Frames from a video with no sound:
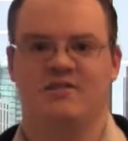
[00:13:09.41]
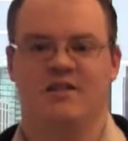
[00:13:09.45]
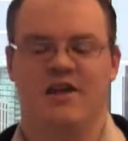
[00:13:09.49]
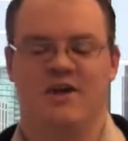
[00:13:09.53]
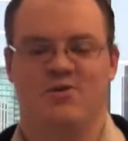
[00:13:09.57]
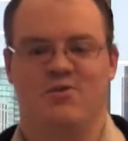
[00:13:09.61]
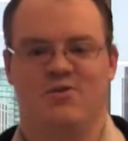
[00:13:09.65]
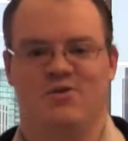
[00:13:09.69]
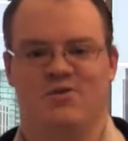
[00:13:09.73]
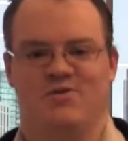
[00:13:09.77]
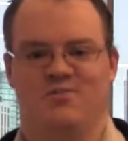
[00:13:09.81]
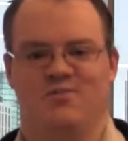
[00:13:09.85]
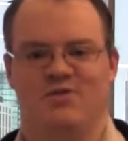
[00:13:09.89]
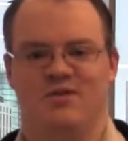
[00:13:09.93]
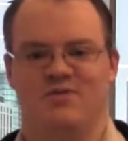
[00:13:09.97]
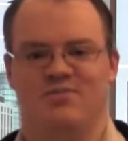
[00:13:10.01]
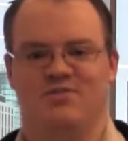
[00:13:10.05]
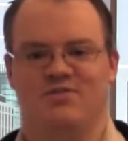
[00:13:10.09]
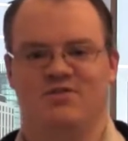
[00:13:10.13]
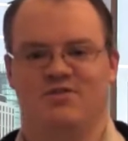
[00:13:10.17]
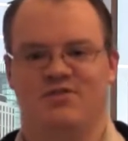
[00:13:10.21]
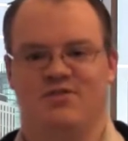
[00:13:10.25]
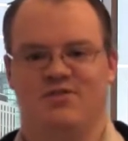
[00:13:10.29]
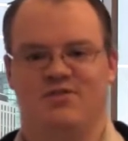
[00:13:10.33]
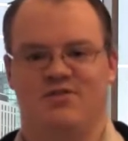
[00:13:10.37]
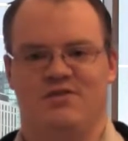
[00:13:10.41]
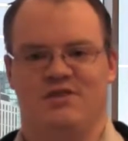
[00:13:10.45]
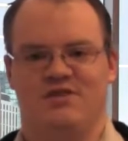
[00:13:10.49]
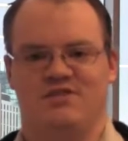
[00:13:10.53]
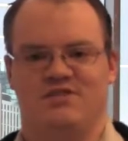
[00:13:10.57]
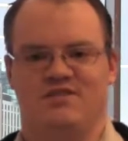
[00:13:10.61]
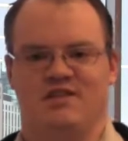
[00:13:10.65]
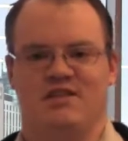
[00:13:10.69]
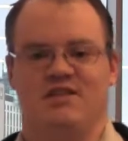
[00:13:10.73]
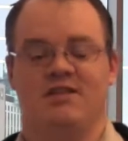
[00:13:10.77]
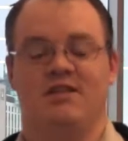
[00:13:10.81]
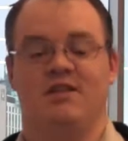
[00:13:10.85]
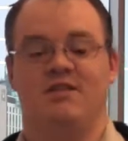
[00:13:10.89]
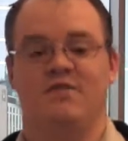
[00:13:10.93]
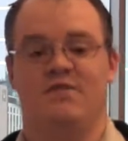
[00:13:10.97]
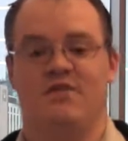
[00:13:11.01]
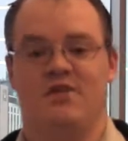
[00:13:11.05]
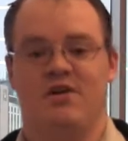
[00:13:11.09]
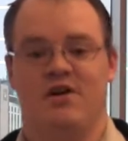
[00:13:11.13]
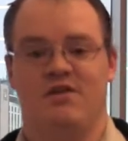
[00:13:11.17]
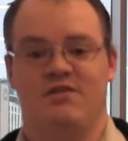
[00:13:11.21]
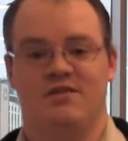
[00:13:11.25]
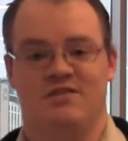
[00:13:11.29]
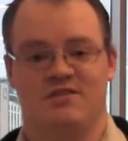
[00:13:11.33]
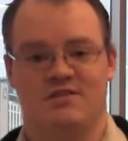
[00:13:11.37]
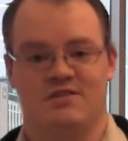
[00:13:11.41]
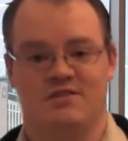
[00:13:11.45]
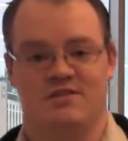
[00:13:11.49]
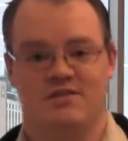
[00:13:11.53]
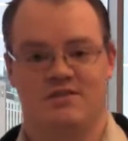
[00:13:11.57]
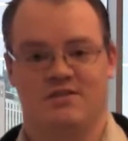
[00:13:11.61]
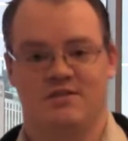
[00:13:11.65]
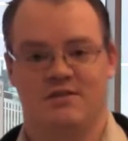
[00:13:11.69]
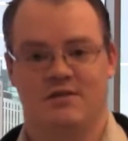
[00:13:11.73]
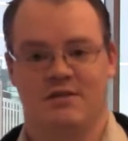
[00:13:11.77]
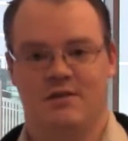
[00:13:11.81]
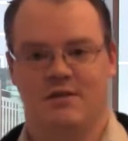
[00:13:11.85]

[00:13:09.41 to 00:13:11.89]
they want to be returned as deadly viruses,